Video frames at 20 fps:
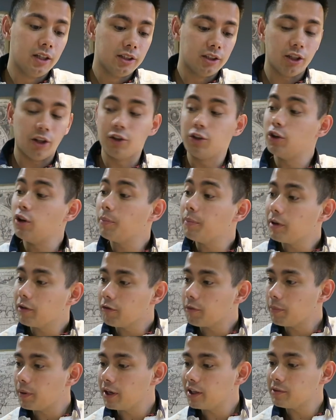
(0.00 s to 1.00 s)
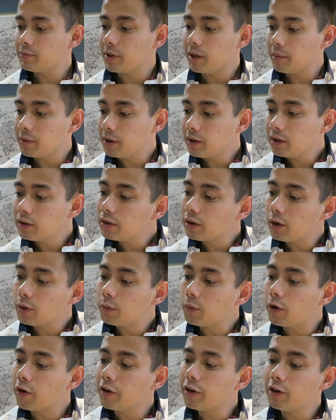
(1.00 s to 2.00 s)
So you're not being replaced, baby.
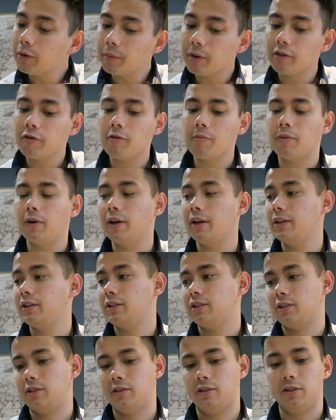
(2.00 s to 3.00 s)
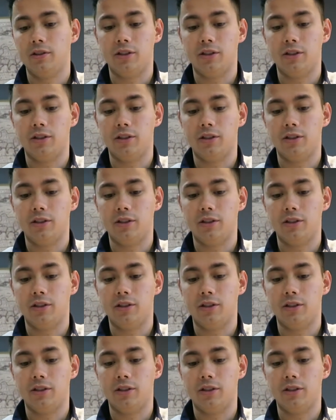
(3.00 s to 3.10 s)
Don't worry, not being replaced.